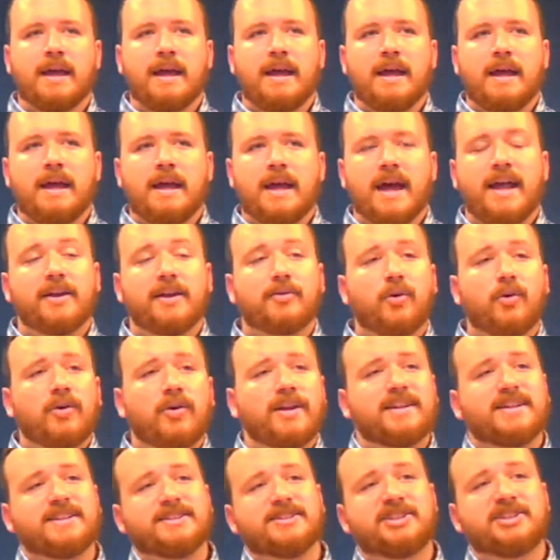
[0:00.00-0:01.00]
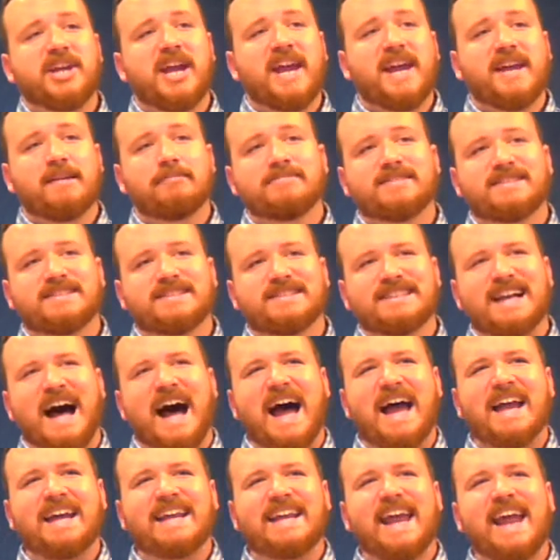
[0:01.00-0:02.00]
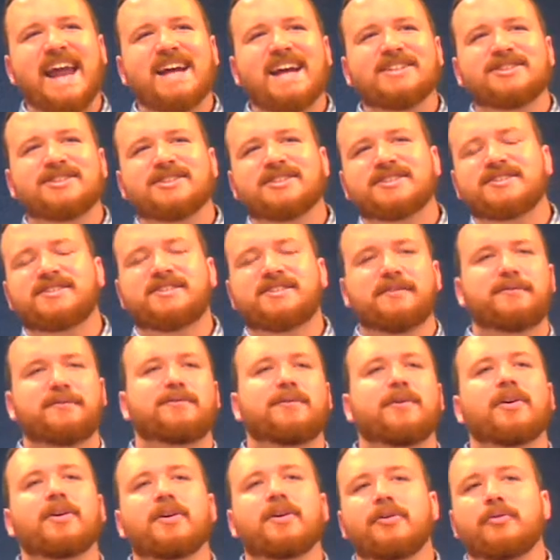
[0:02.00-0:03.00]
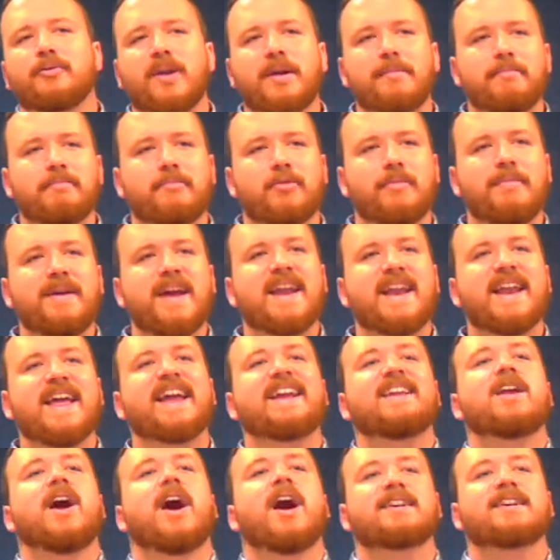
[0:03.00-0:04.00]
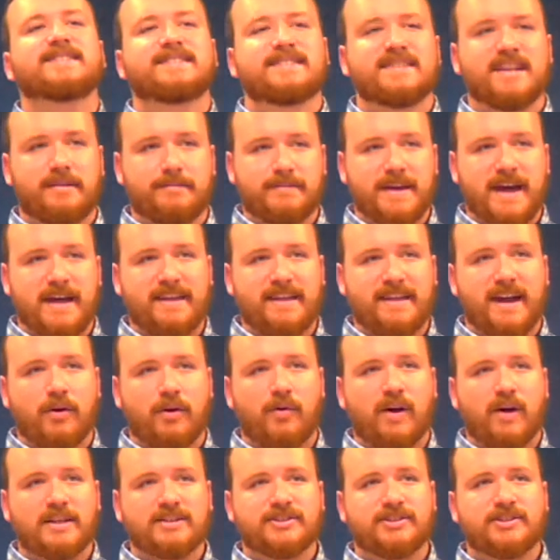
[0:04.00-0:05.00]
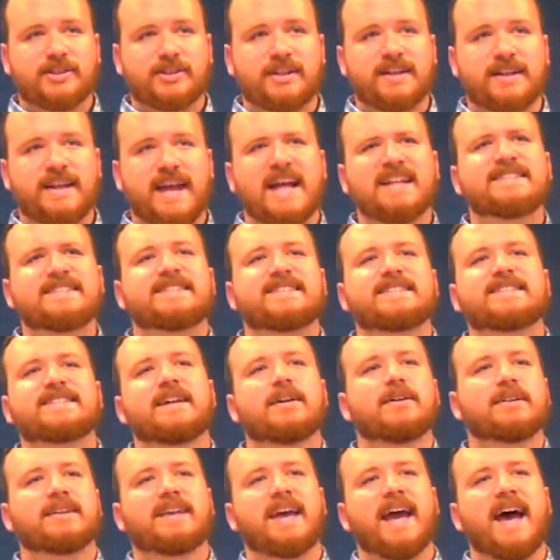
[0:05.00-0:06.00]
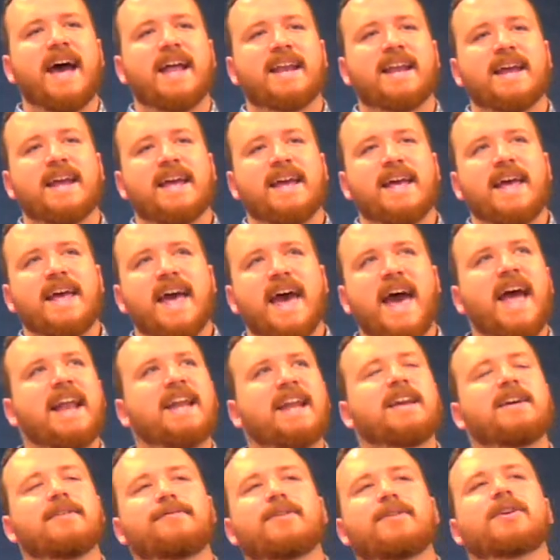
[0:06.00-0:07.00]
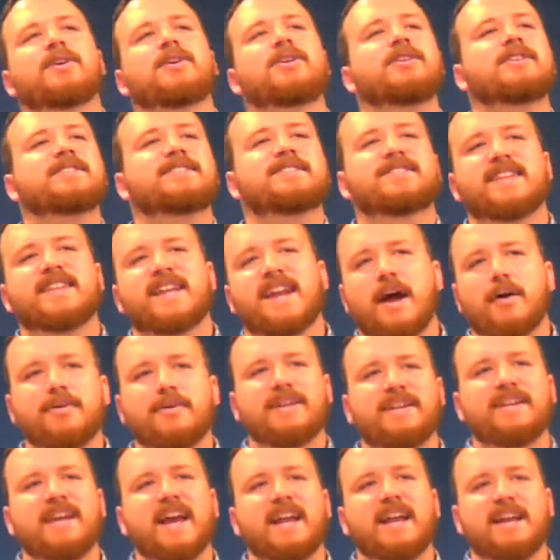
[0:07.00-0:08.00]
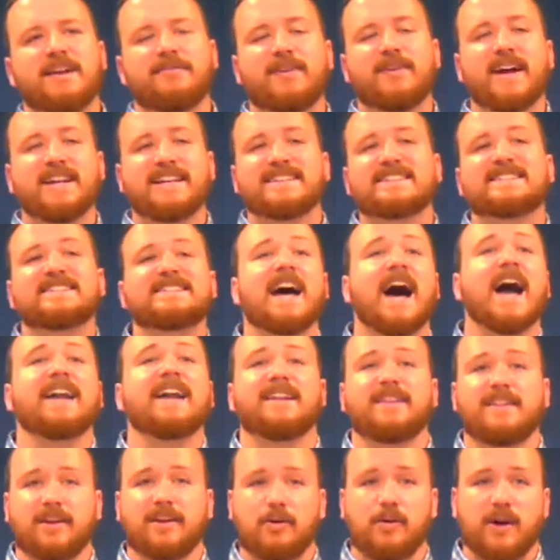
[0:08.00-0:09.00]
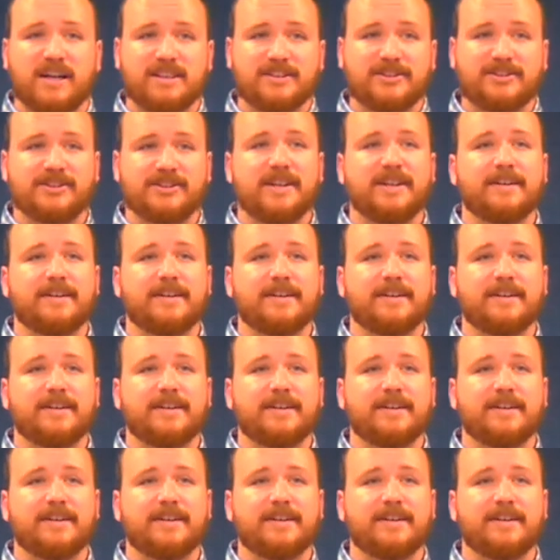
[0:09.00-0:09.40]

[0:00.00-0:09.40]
And according to James, I can't just defer and remain agnostic about that question and still get any of the goods that I would get if I decided the question,